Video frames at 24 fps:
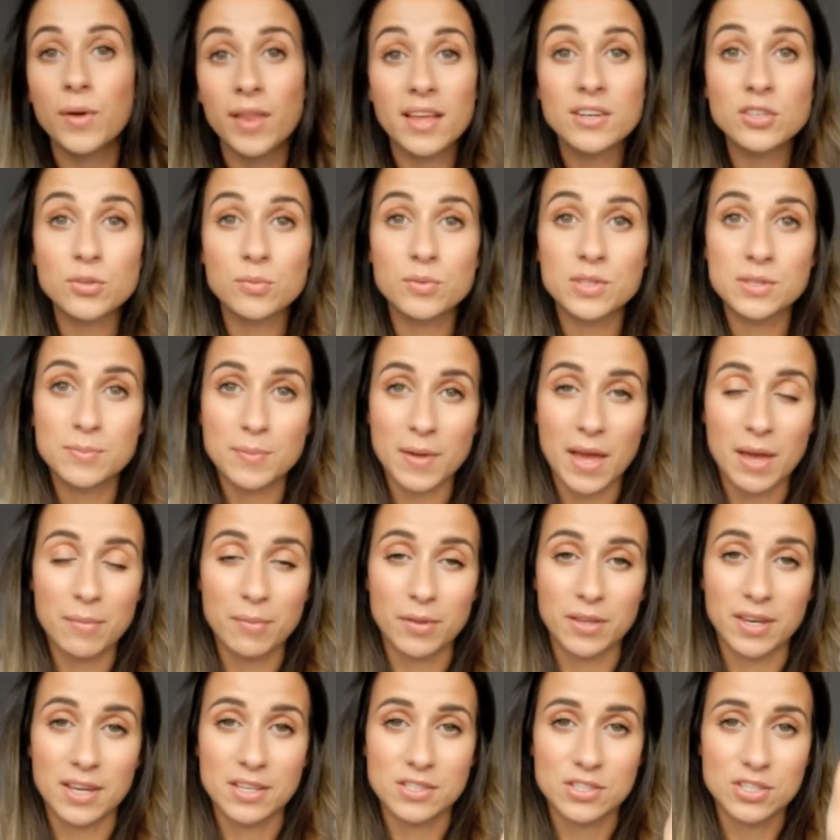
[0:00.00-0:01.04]
will end up with spaghetti
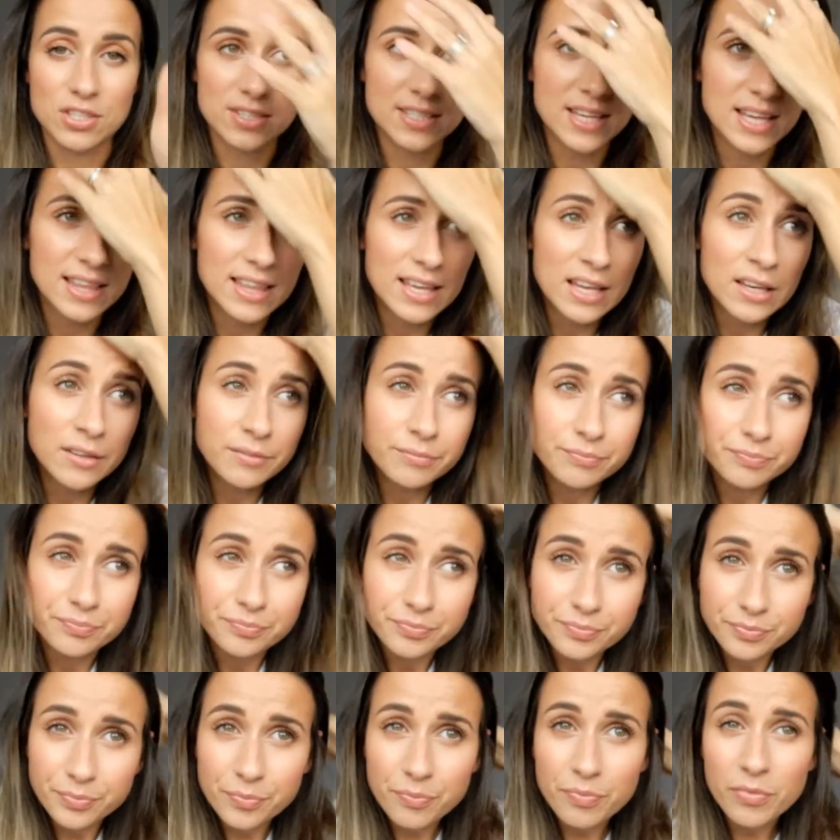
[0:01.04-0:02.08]
bolognese in your ceiling.
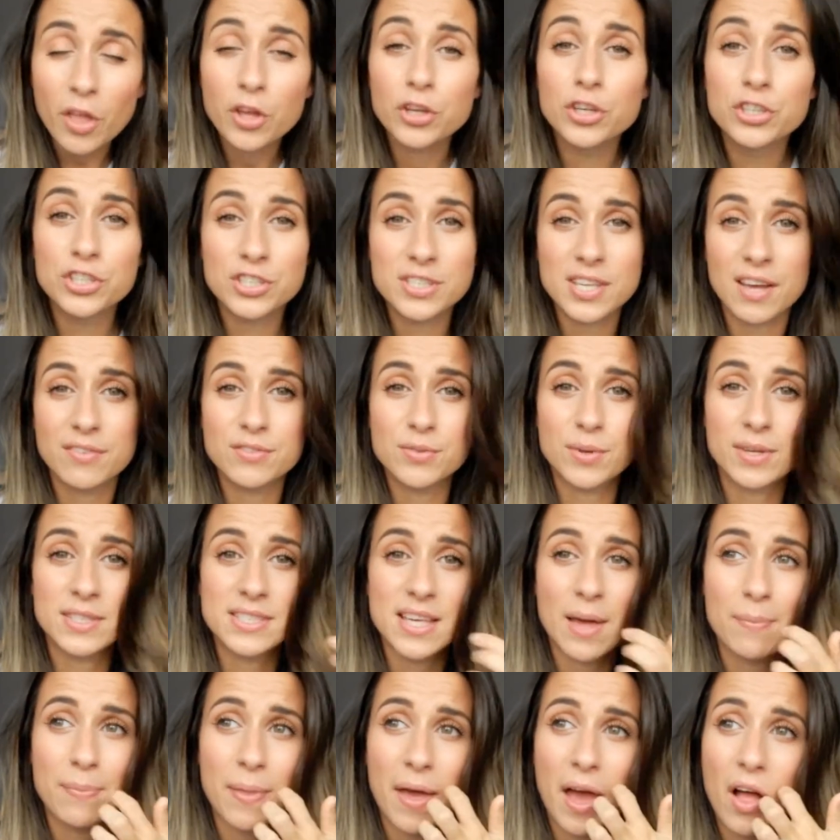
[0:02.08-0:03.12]
You just have to
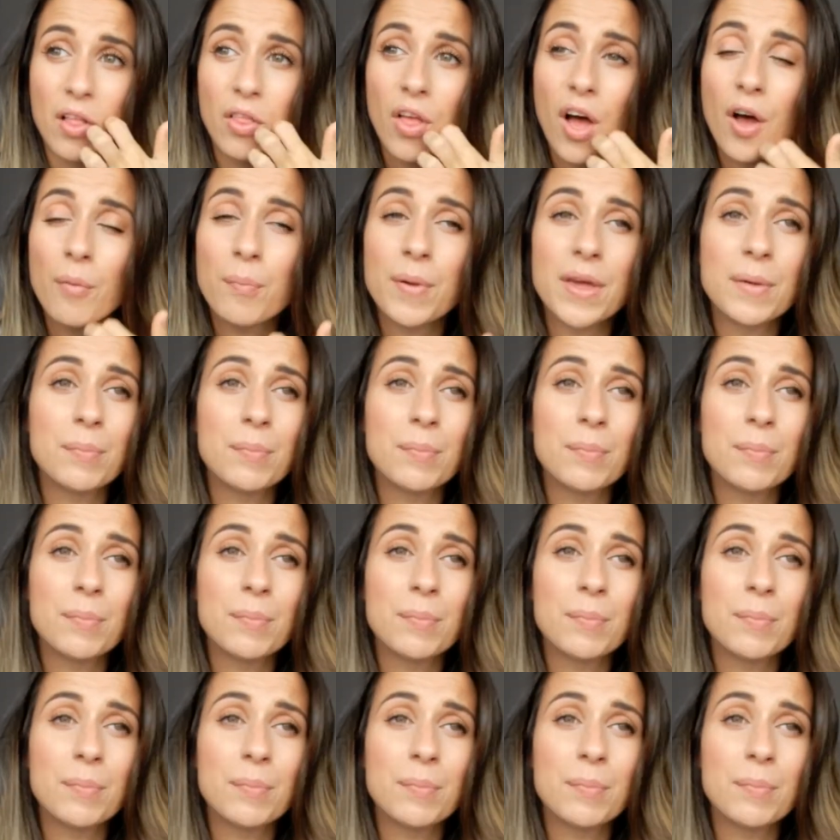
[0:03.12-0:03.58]
accept that. A lot of